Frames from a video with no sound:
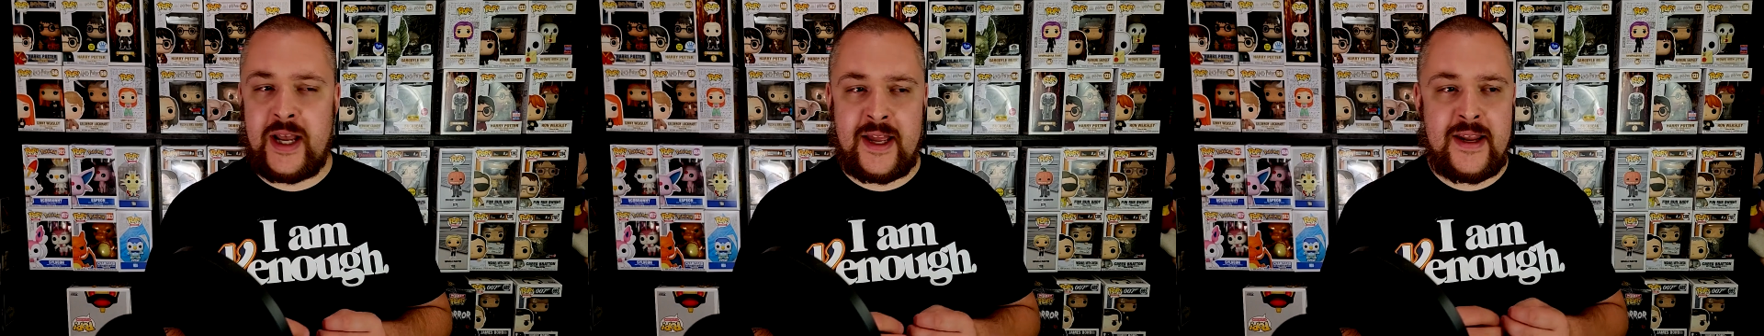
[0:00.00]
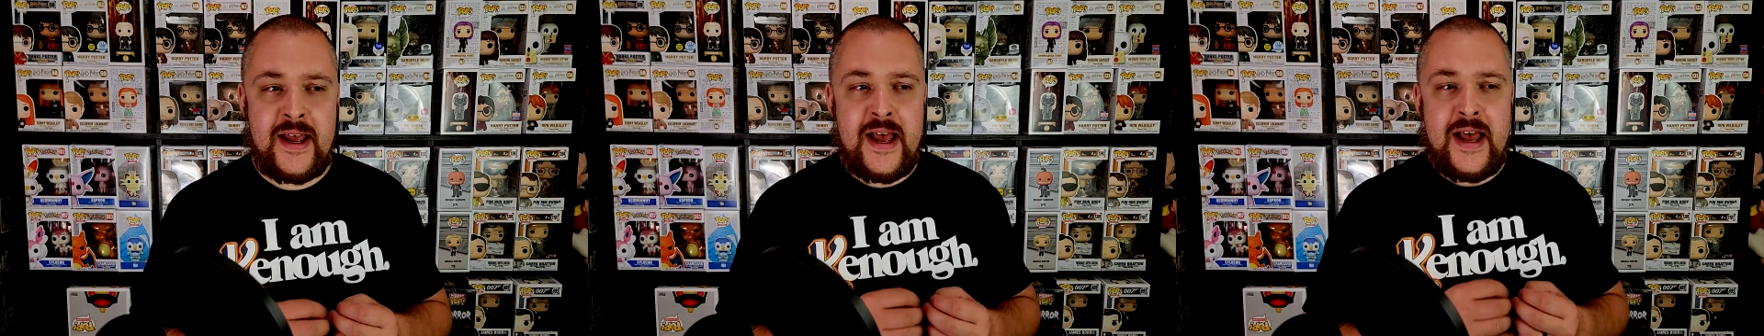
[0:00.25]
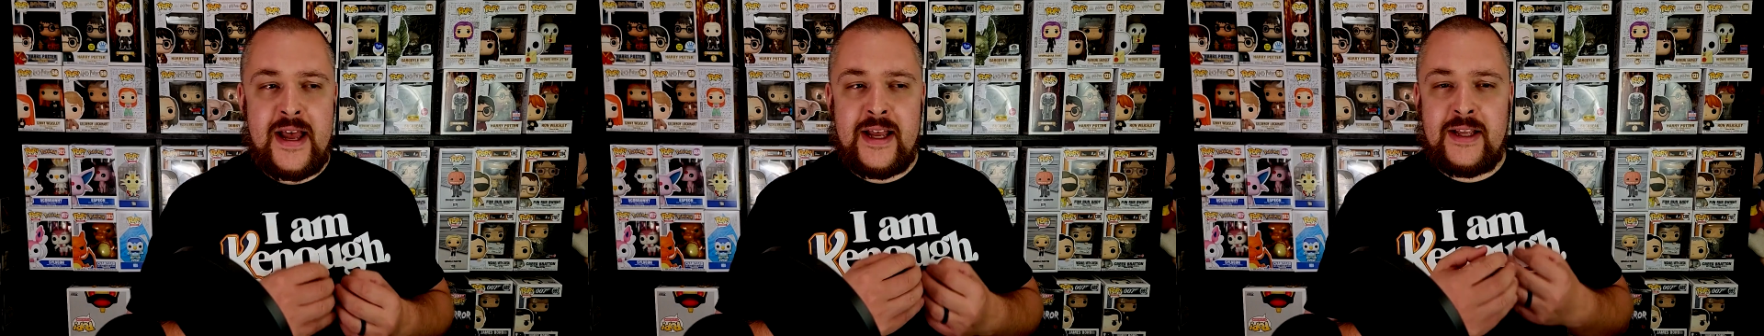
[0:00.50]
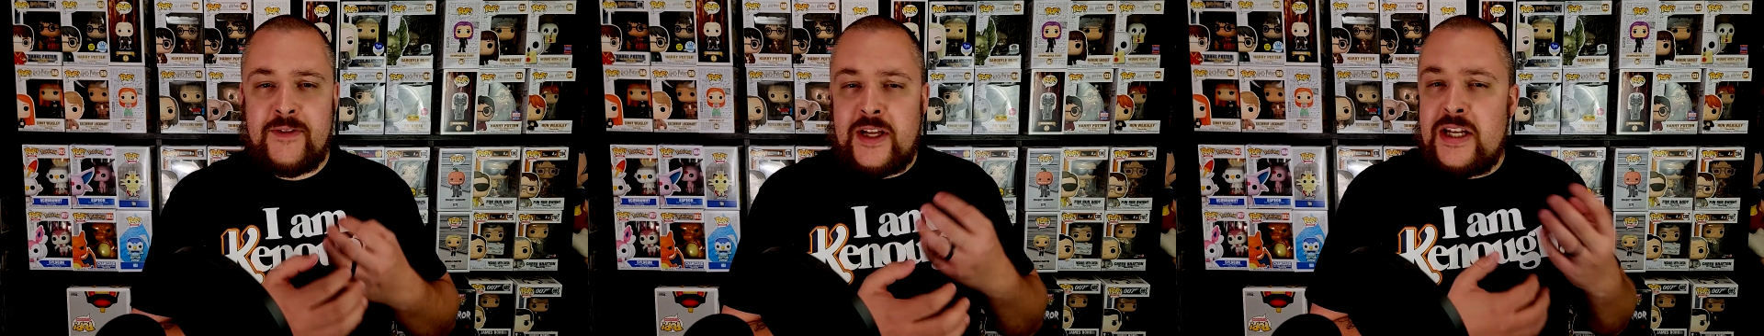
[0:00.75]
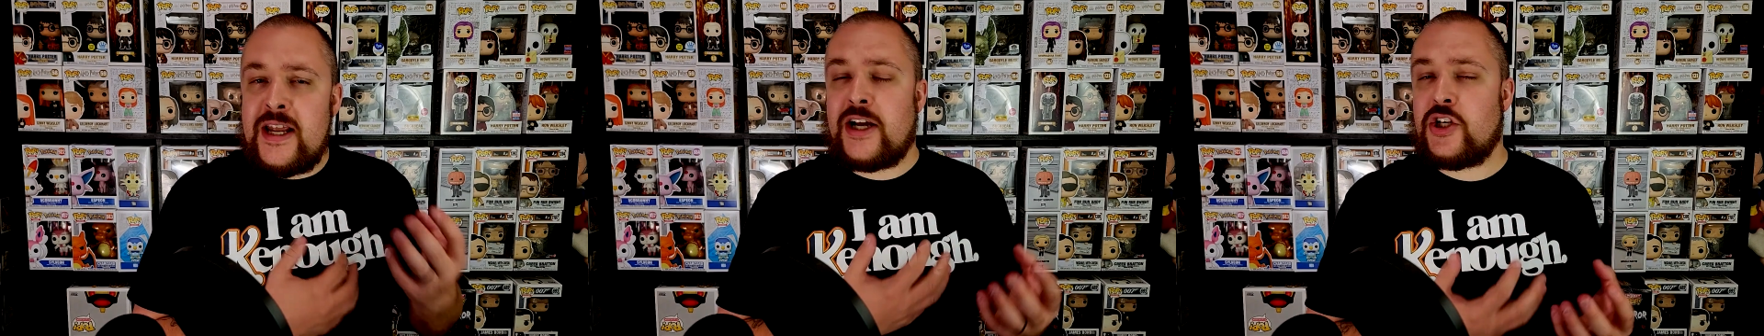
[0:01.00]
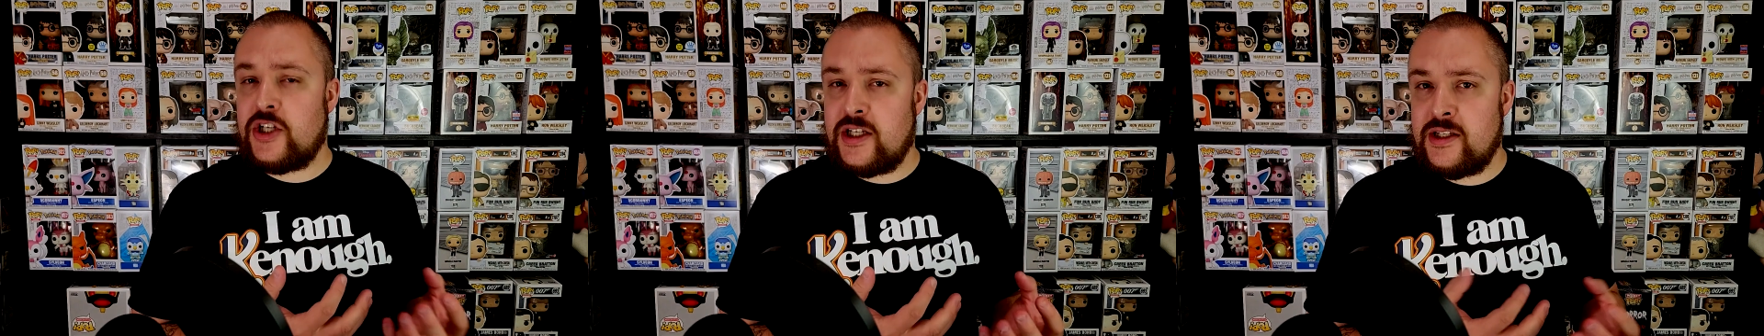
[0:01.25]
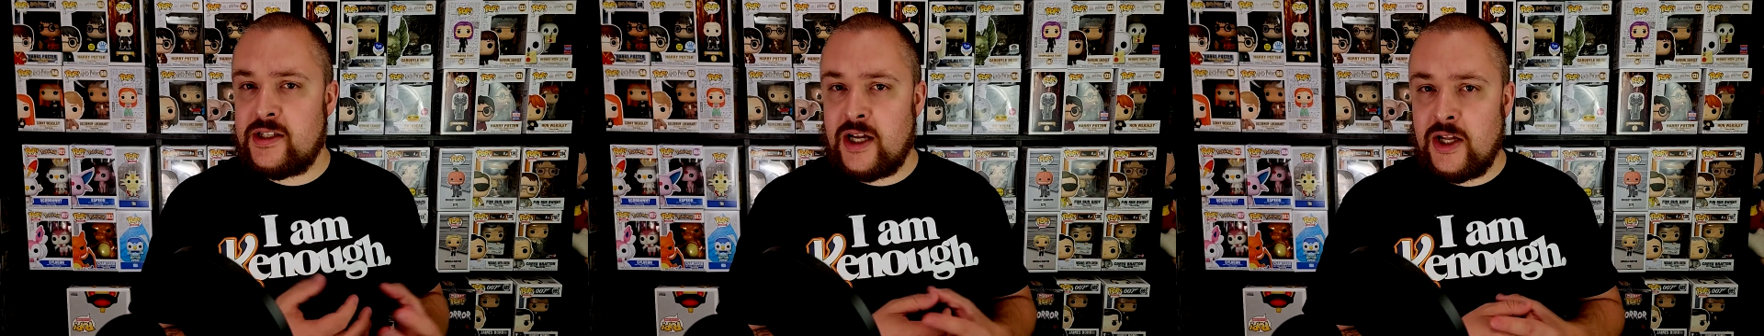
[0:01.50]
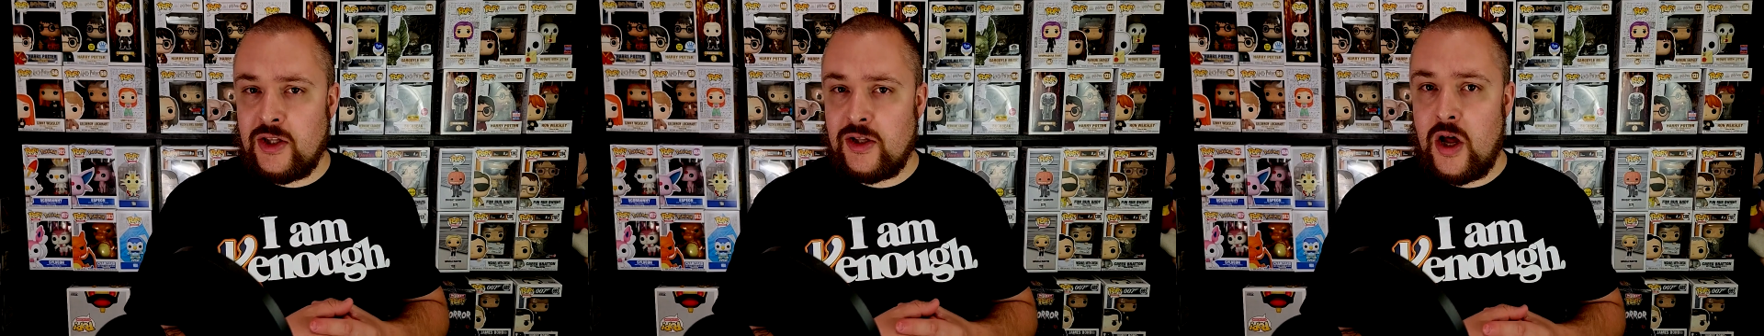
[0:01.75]
and connections
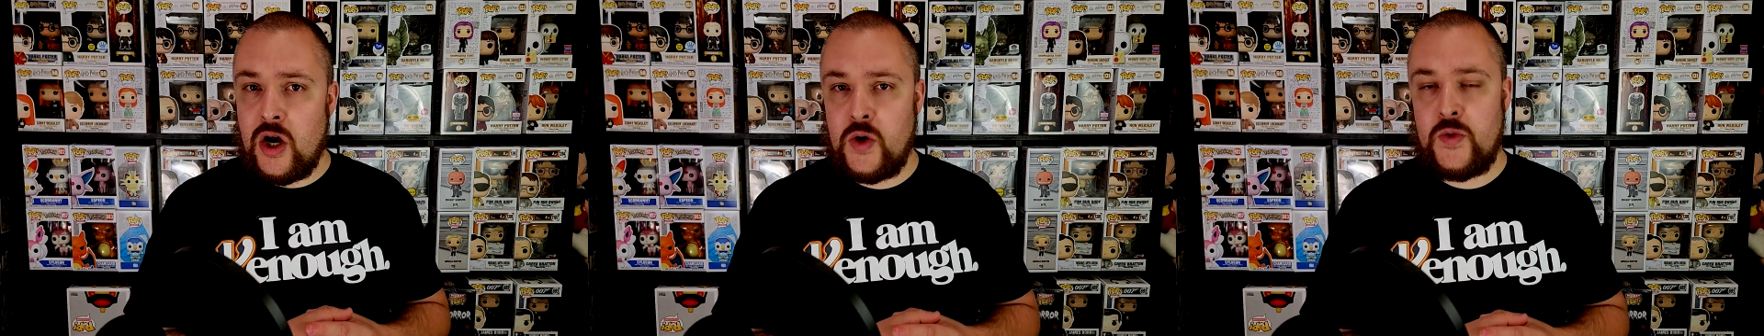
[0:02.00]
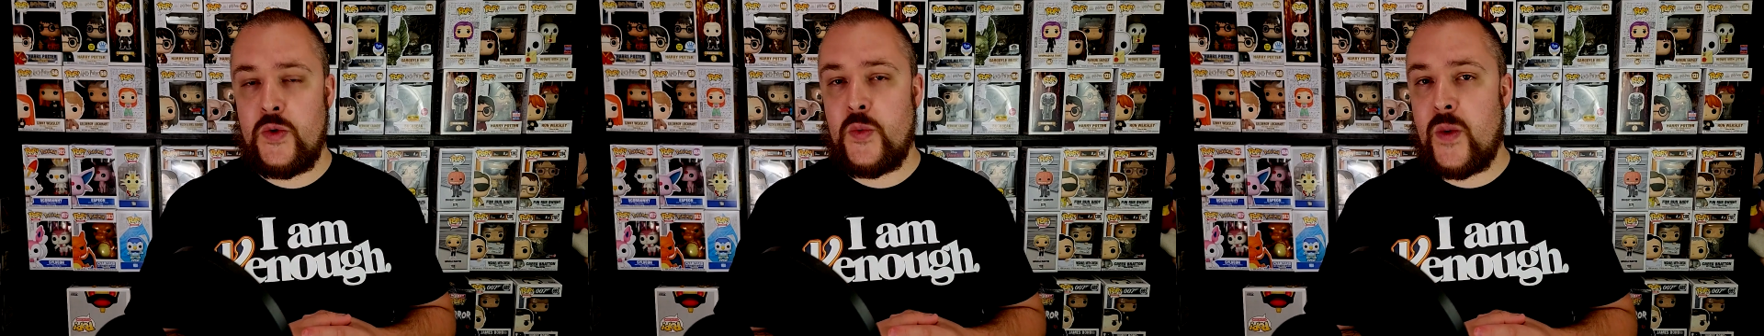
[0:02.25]
along the